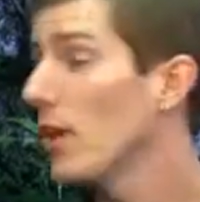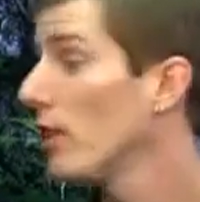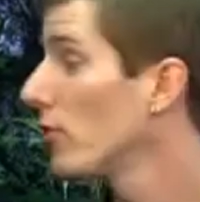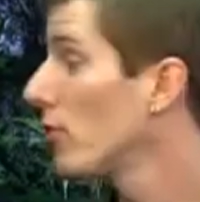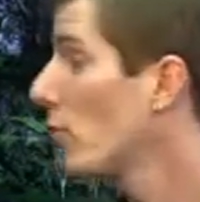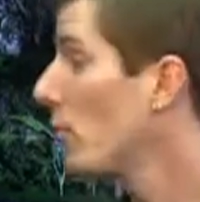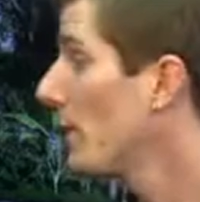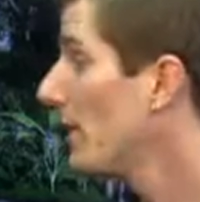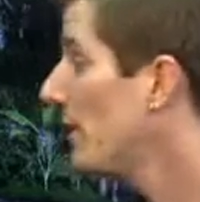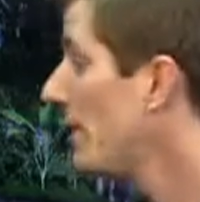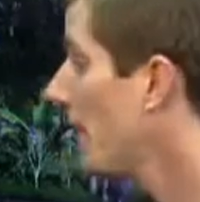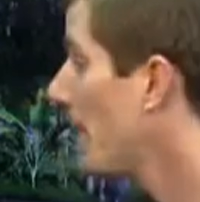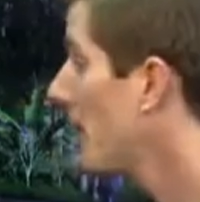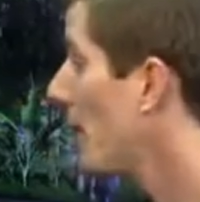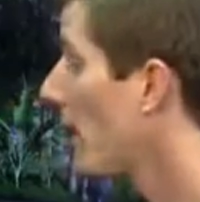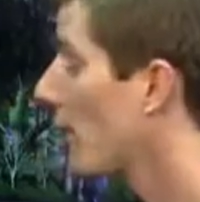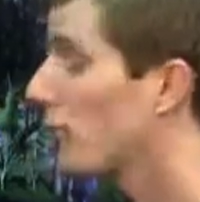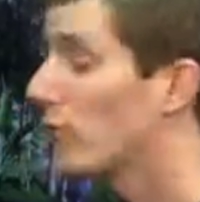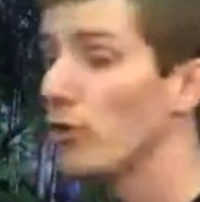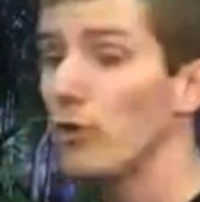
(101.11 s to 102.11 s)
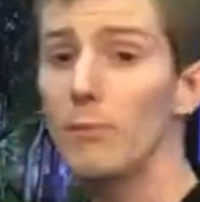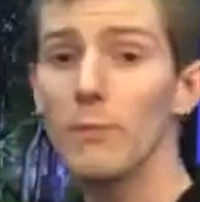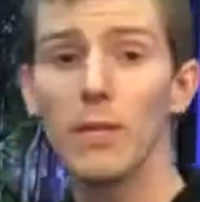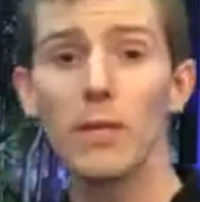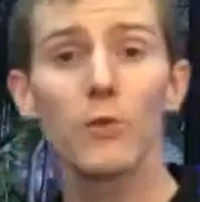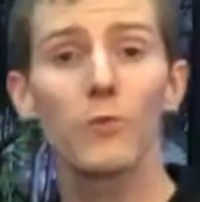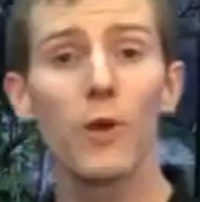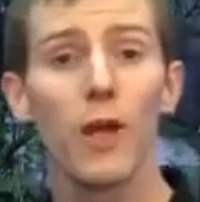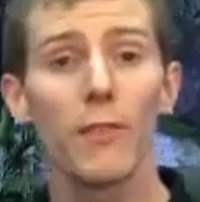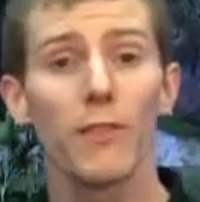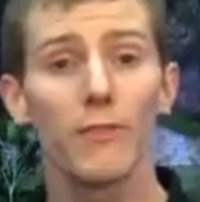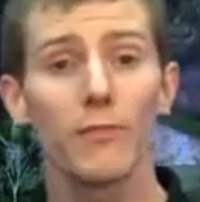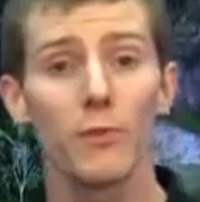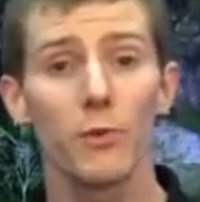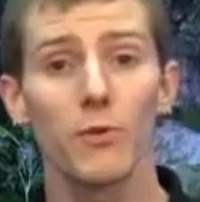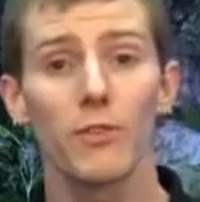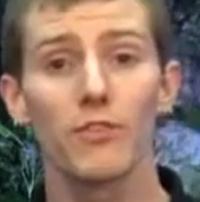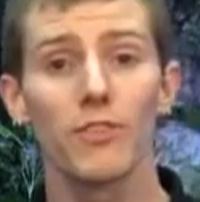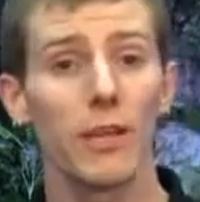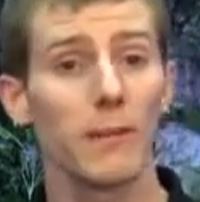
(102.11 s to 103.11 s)
So we did a 2-minute run
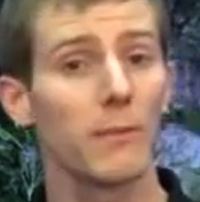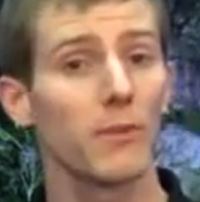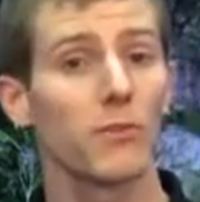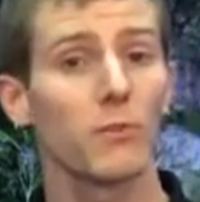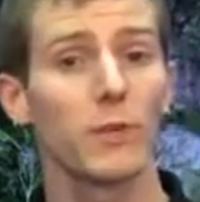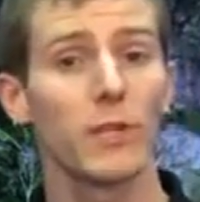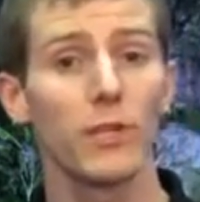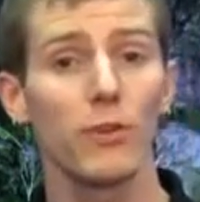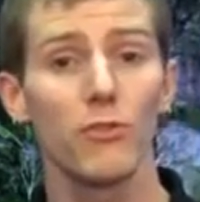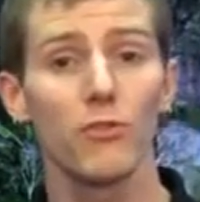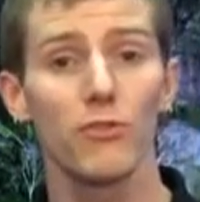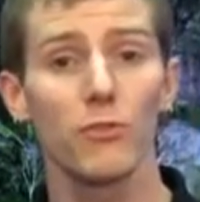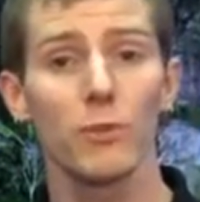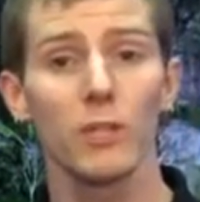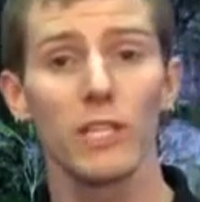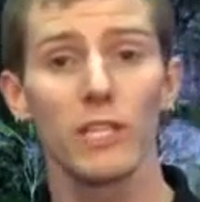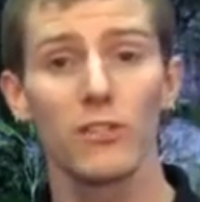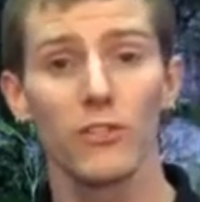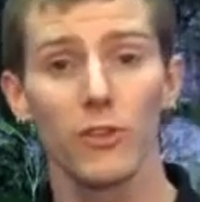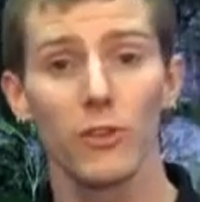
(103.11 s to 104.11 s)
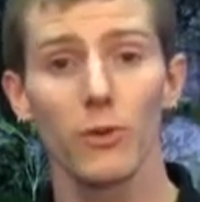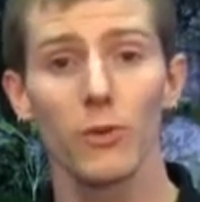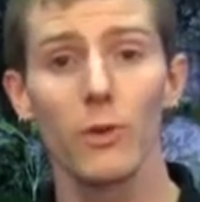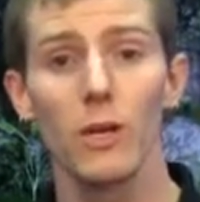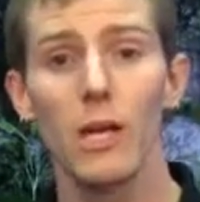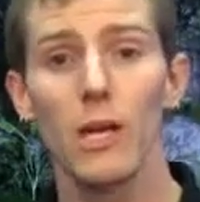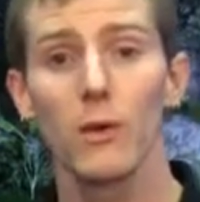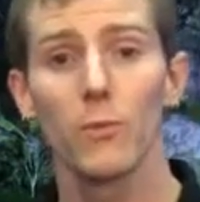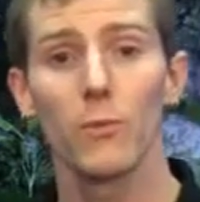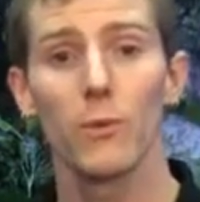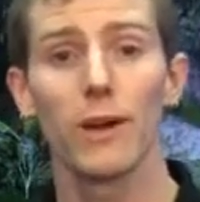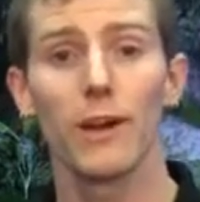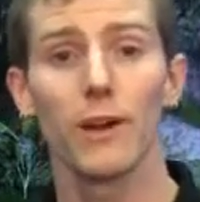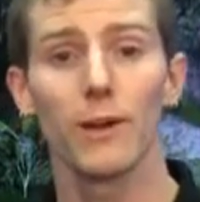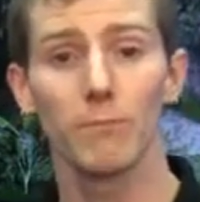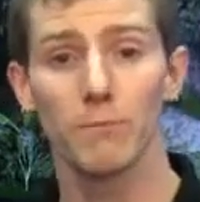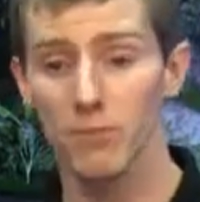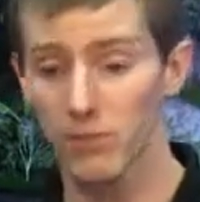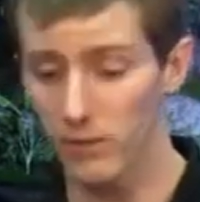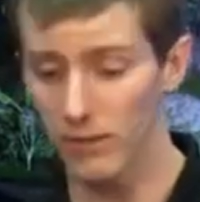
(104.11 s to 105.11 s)
through, the same as we usually do,
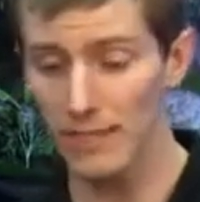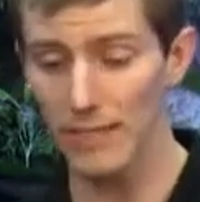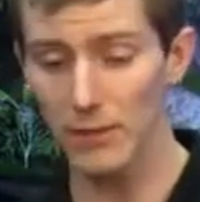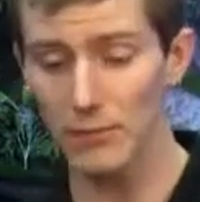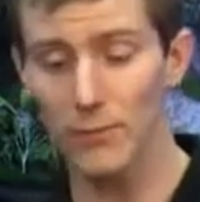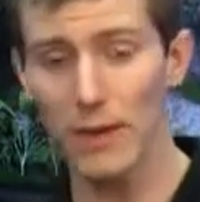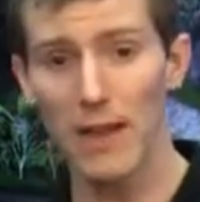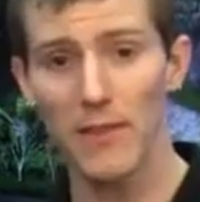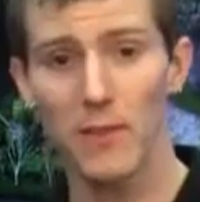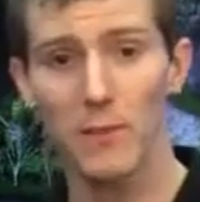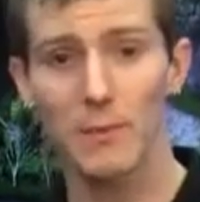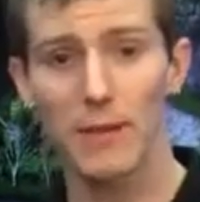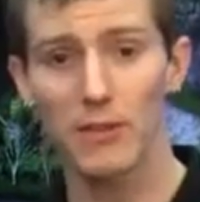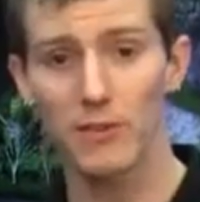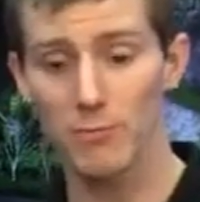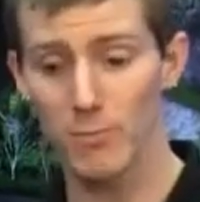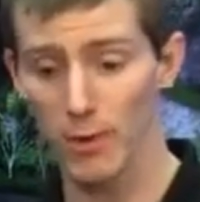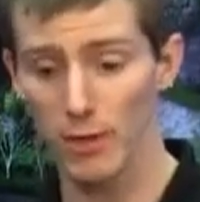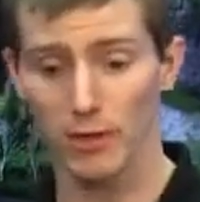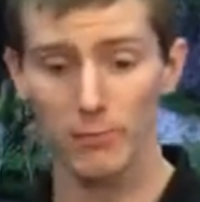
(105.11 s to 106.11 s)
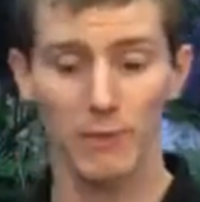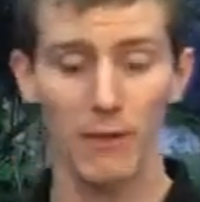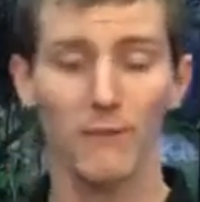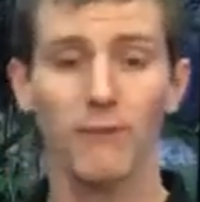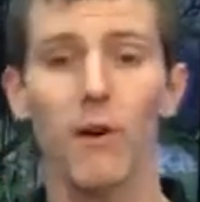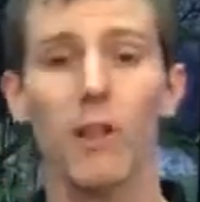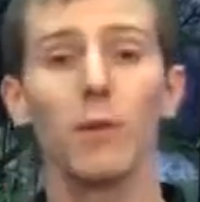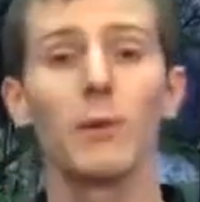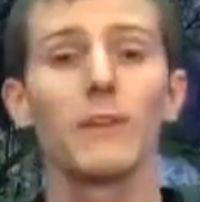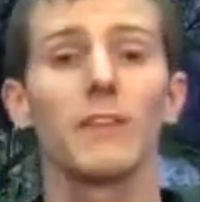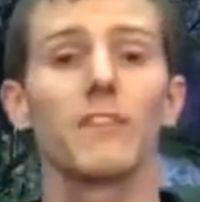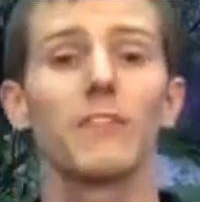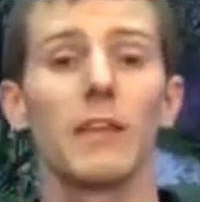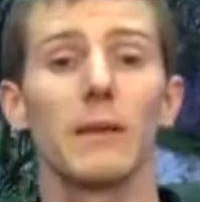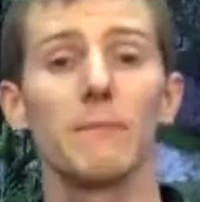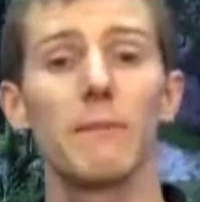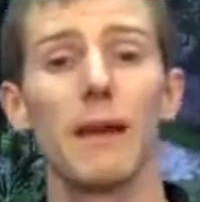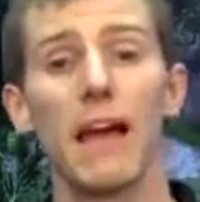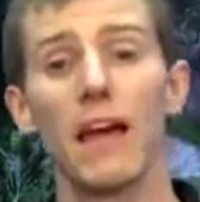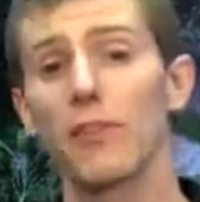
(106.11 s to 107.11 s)
where Slick ran the benchmarks by following the
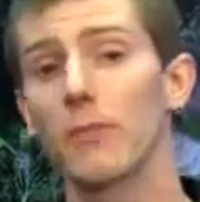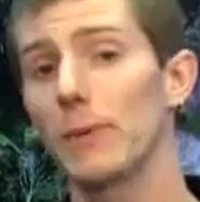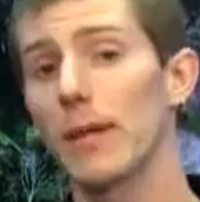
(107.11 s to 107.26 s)
same path.